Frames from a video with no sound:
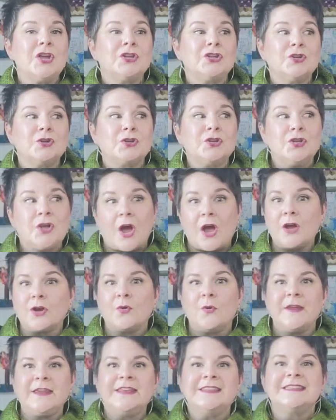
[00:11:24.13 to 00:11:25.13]
you're
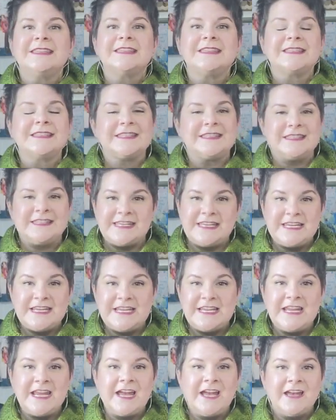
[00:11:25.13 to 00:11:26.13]
not going to
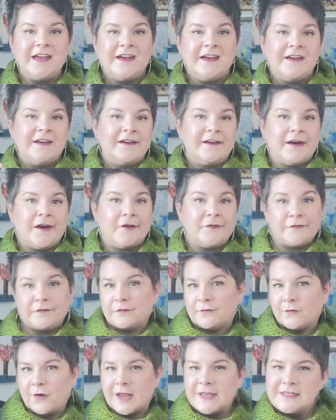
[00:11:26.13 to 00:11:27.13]
see a
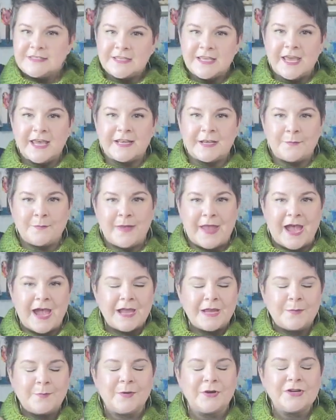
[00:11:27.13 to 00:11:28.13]
front and a
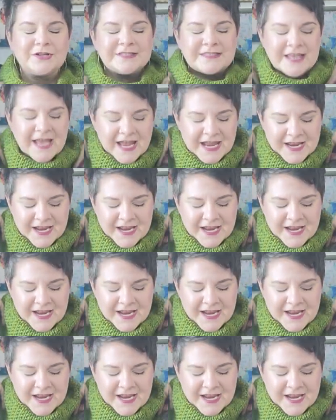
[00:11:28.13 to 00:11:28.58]
back per se.